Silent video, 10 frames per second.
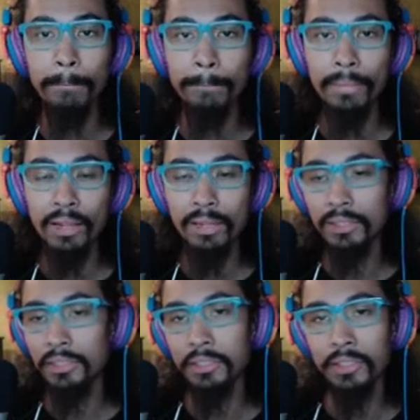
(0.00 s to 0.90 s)
That's
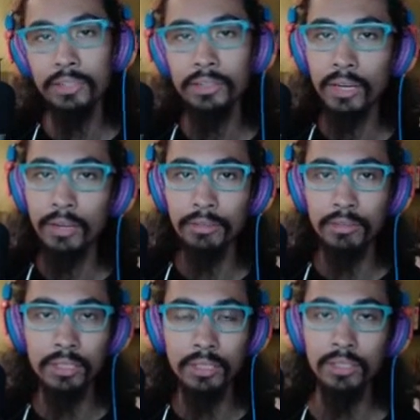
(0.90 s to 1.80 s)
just essentially how you
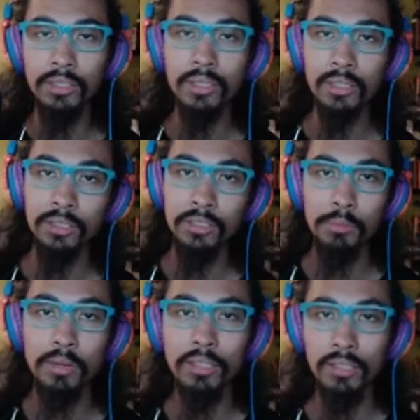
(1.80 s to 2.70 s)
reset your car. Just go
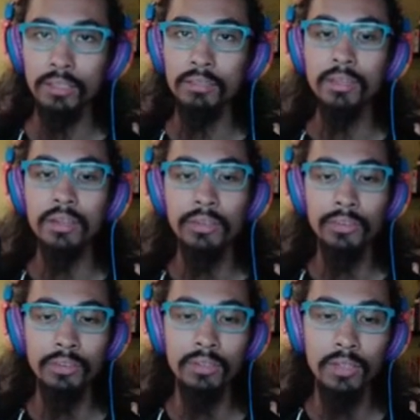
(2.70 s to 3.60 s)
back to the garage.
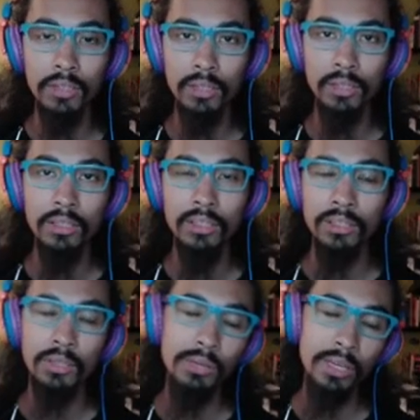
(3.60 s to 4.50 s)

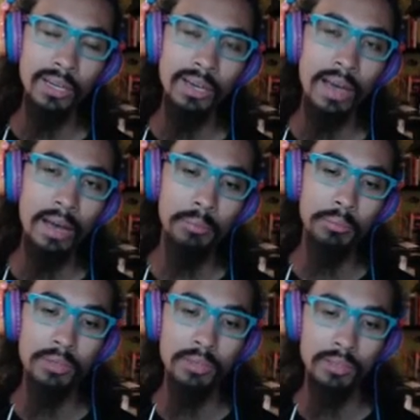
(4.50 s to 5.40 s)
Go take a nap.
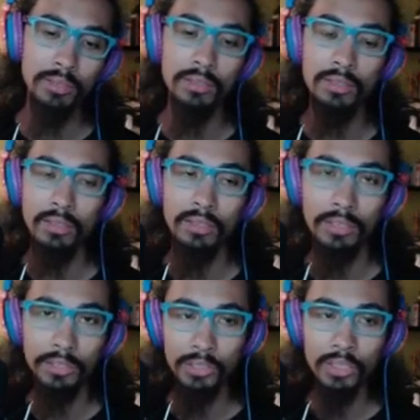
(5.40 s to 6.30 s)

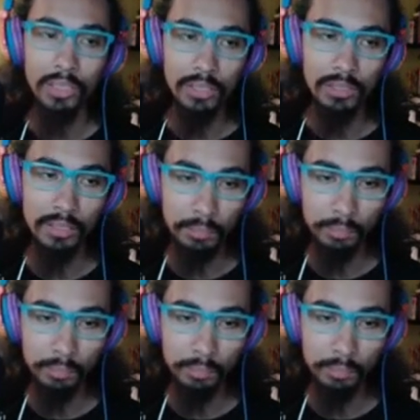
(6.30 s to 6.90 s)
Let your car sleep.